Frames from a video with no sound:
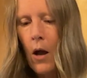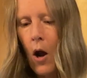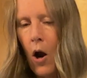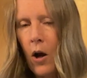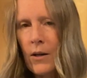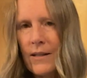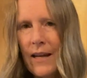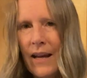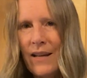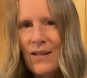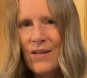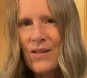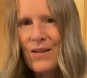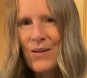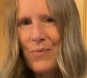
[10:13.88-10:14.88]
our
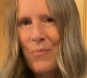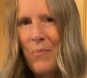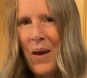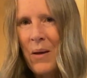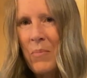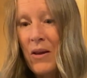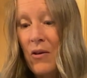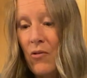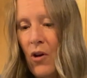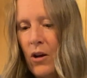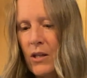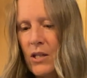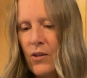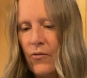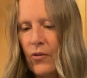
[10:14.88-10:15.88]
taste may be a
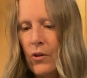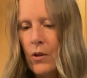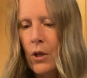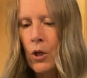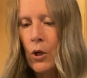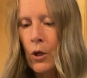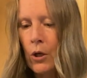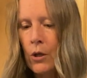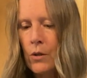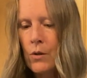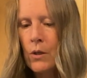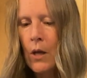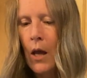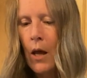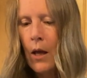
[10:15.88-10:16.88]
lot different than
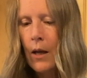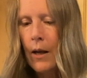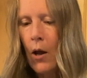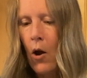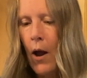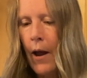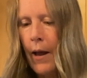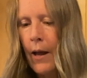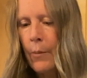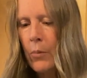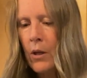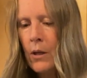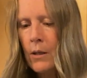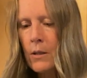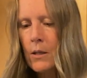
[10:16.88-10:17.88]
yours. Now, I am
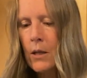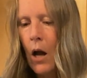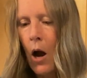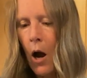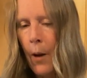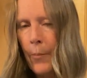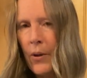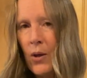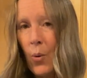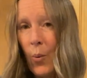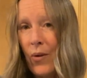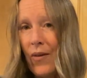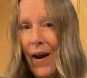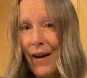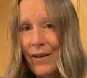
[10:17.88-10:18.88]
going to top it
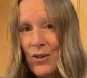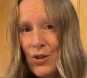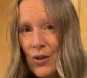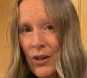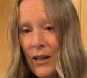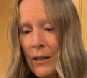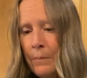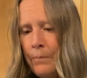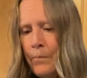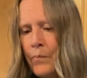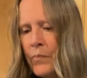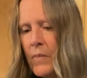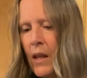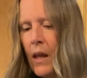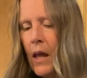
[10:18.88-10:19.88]
with ice cream.
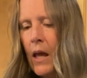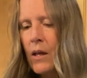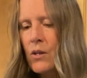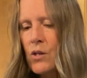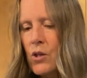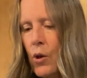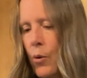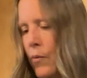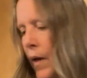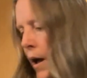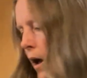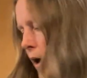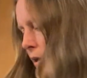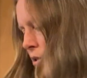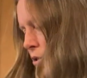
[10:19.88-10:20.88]
So
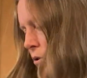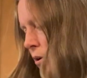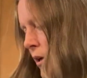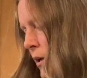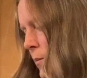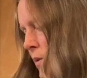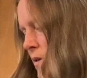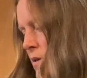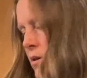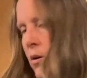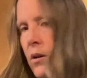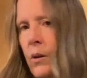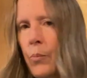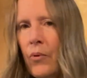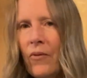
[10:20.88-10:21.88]
that ice cream is
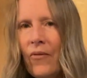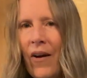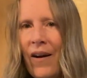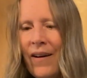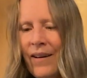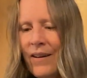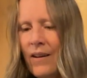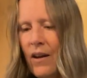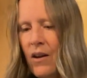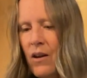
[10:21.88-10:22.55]
going to provide